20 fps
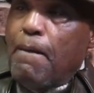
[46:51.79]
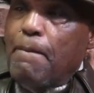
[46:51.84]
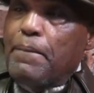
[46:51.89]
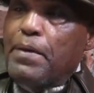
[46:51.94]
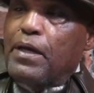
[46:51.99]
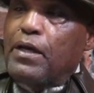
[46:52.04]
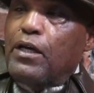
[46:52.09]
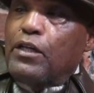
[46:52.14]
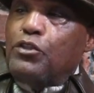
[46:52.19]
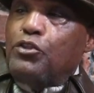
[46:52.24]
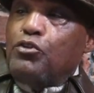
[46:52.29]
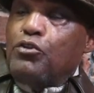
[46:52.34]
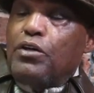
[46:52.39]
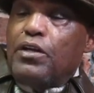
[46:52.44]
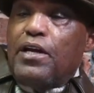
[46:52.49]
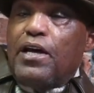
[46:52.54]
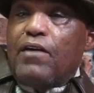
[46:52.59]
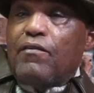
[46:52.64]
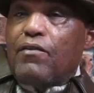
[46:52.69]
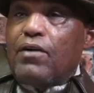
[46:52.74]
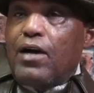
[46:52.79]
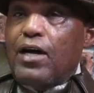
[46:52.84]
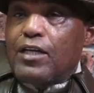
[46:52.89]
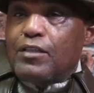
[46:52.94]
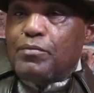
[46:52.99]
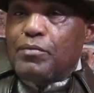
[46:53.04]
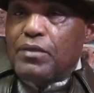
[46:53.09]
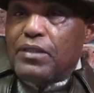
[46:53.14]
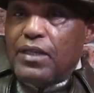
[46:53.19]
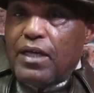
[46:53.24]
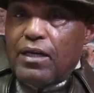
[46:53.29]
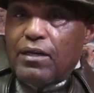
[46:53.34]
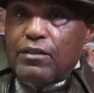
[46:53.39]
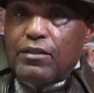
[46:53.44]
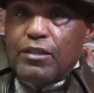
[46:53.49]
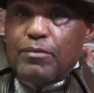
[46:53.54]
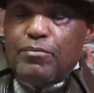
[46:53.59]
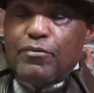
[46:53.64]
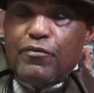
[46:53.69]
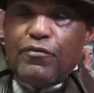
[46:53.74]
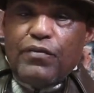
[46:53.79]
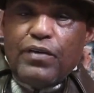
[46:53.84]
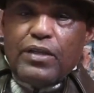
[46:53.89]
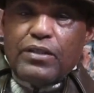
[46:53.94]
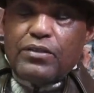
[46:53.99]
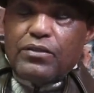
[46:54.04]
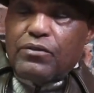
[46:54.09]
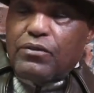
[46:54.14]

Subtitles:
because you can have a hospitality professor